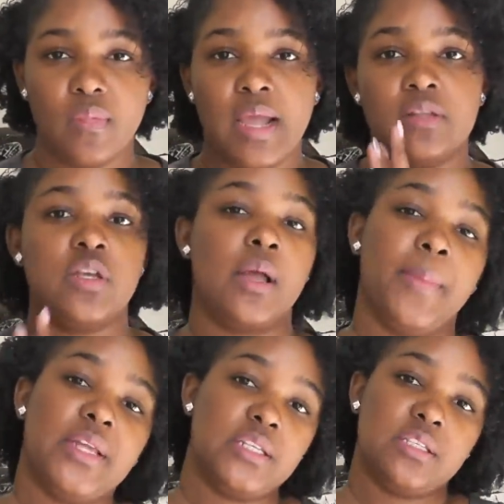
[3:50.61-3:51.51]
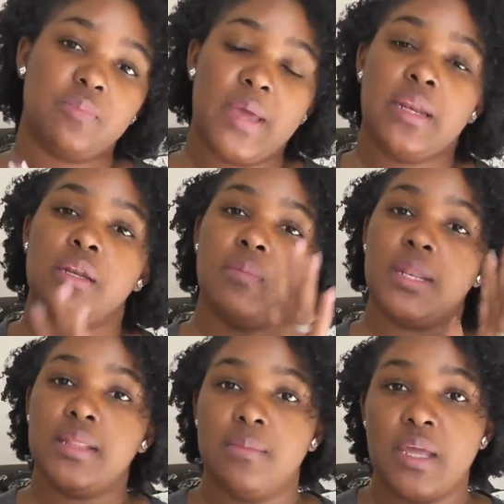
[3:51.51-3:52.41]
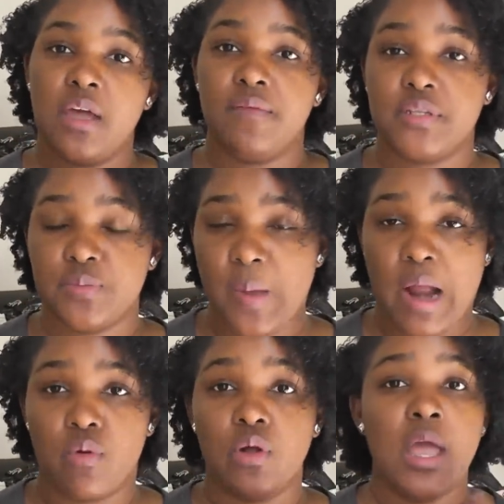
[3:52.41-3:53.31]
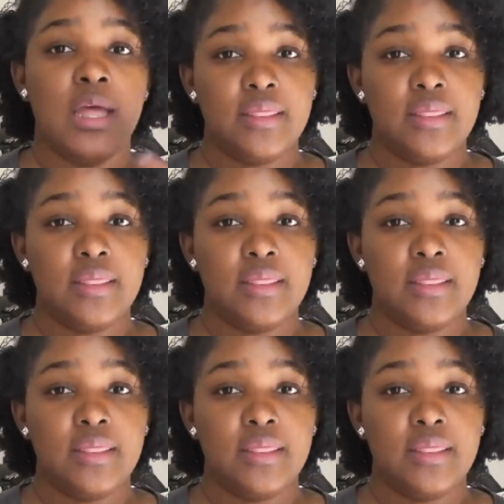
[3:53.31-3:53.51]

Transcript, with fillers: I'll talk about disc bound in a minute. Let me cover spiral.